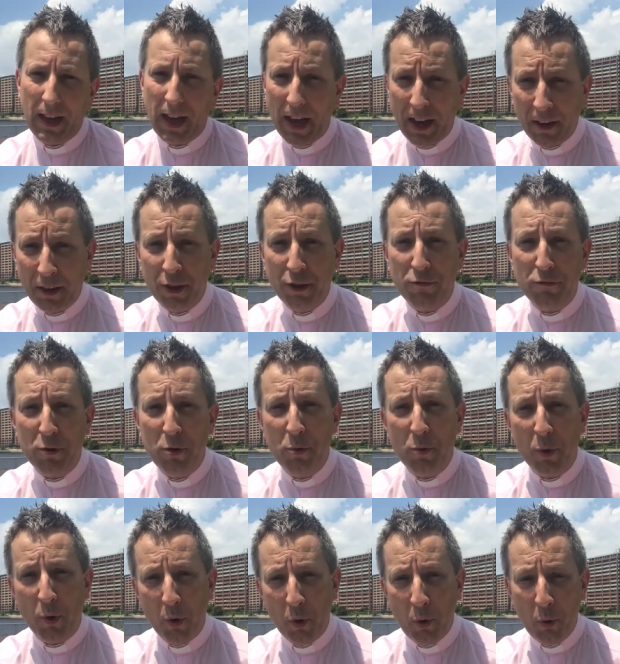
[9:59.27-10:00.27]
And
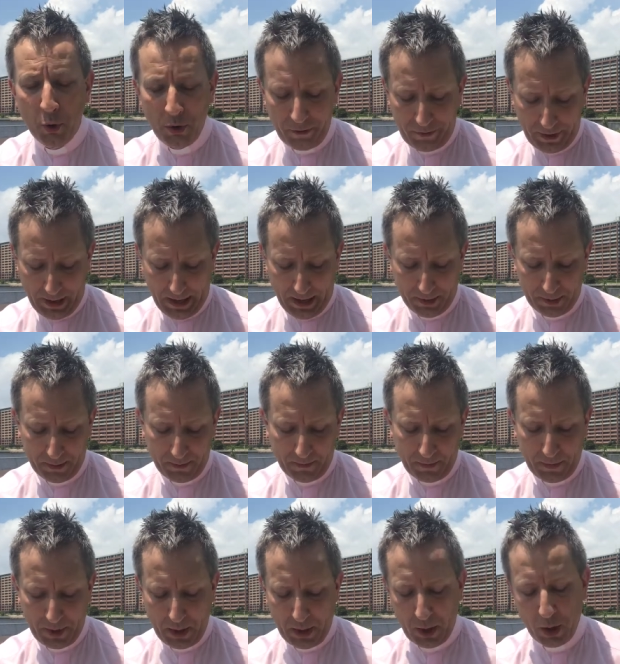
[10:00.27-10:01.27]
through all of that,
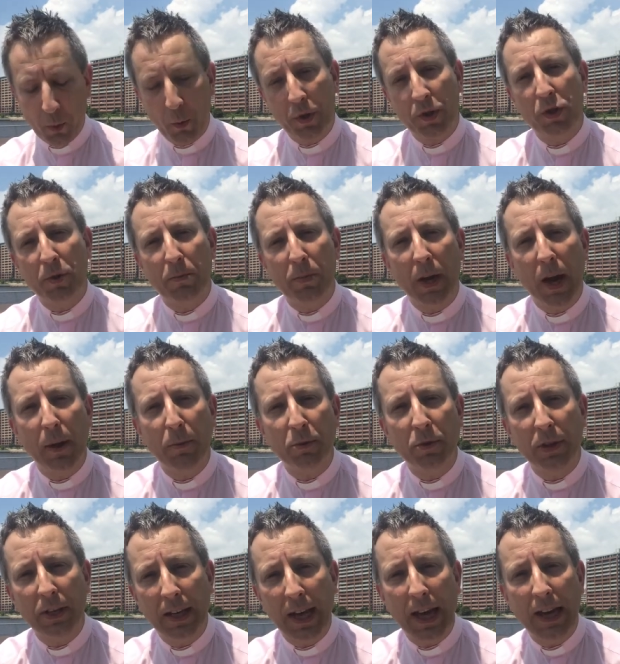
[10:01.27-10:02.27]
we should be able
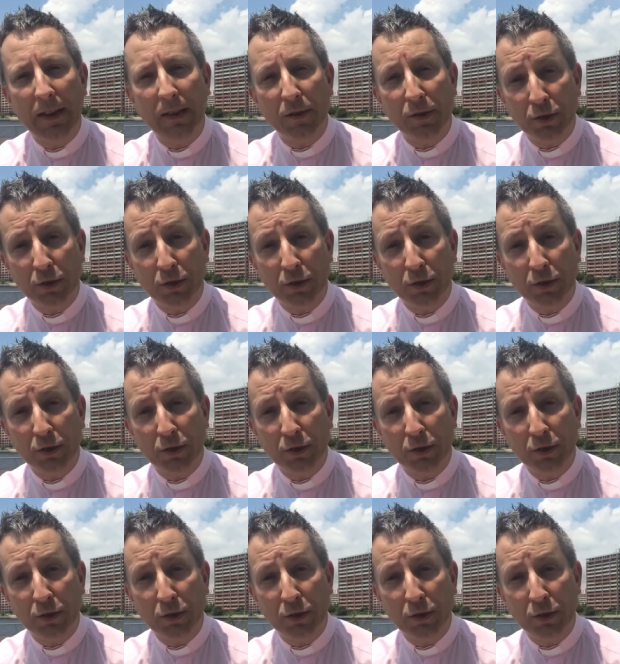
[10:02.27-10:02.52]
to gain the